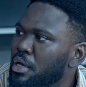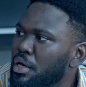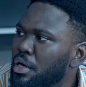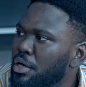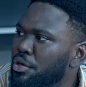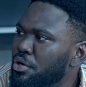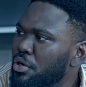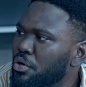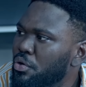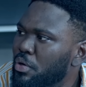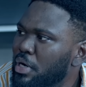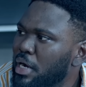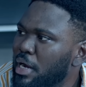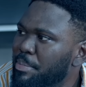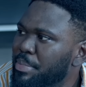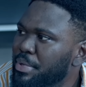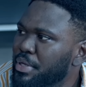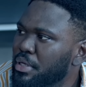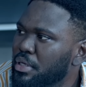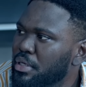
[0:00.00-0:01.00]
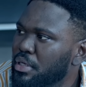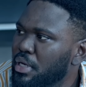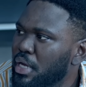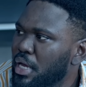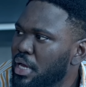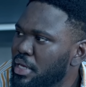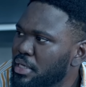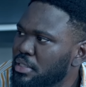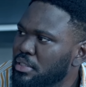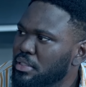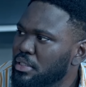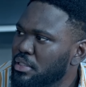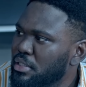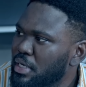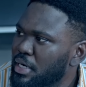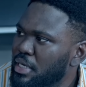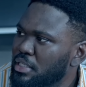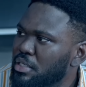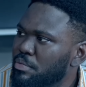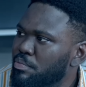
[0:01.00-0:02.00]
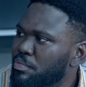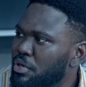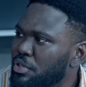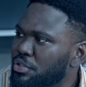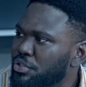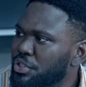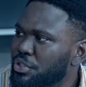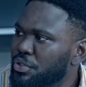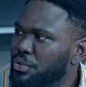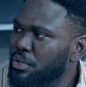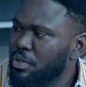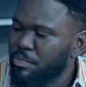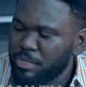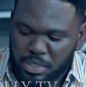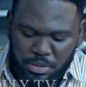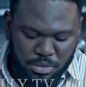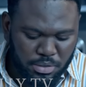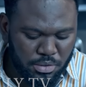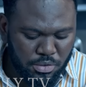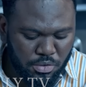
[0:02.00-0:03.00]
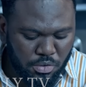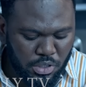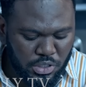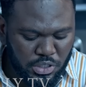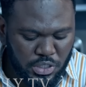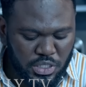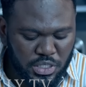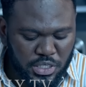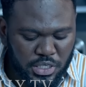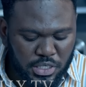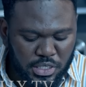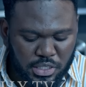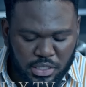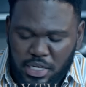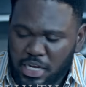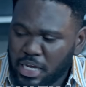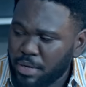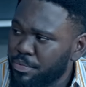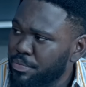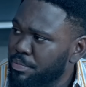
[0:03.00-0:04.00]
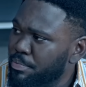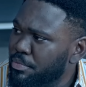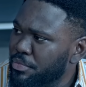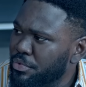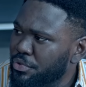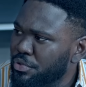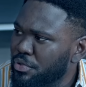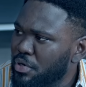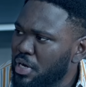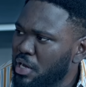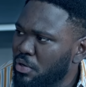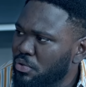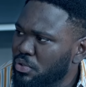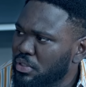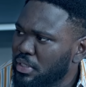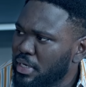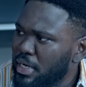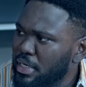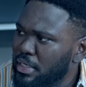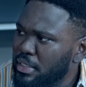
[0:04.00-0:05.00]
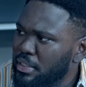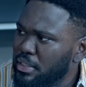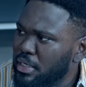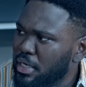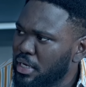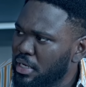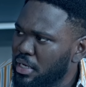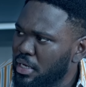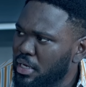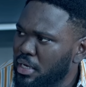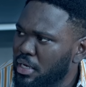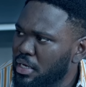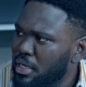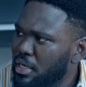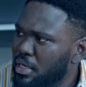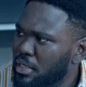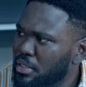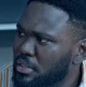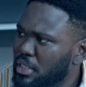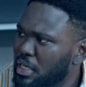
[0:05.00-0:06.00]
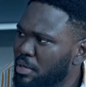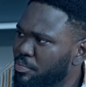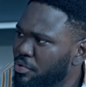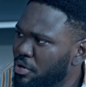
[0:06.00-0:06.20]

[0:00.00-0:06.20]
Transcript: You don't look happy. Is anything bothering you? I mean, considering the time you're outside, is that a